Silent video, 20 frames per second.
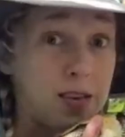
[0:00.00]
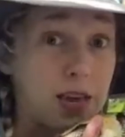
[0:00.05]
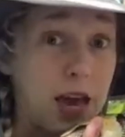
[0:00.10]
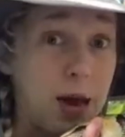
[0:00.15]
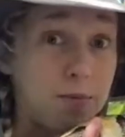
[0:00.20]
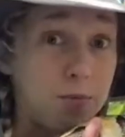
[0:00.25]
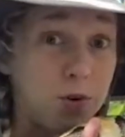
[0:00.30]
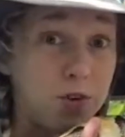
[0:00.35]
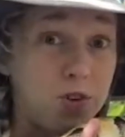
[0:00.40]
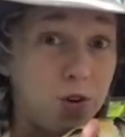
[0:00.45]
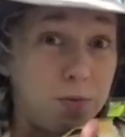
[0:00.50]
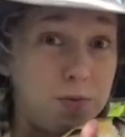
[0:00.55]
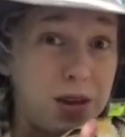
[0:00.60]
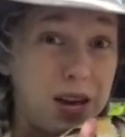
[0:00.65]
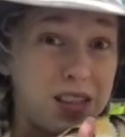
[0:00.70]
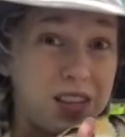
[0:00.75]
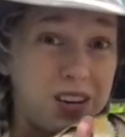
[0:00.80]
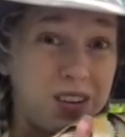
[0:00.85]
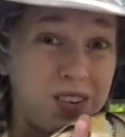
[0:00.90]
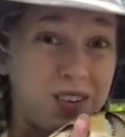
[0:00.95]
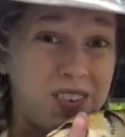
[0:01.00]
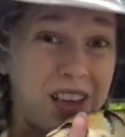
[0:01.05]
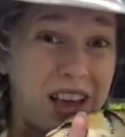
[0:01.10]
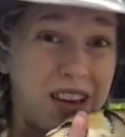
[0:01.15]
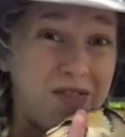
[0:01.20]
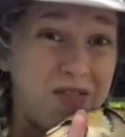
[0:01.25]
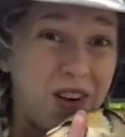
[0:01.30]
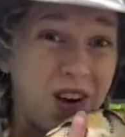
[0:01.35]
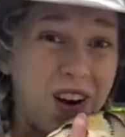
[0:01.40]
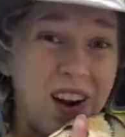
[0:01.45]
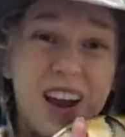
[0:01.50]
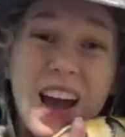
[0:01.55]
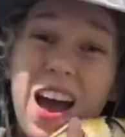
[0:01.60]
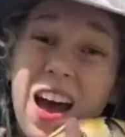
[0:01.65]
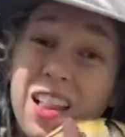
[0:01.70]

camp where she'll be a little safer.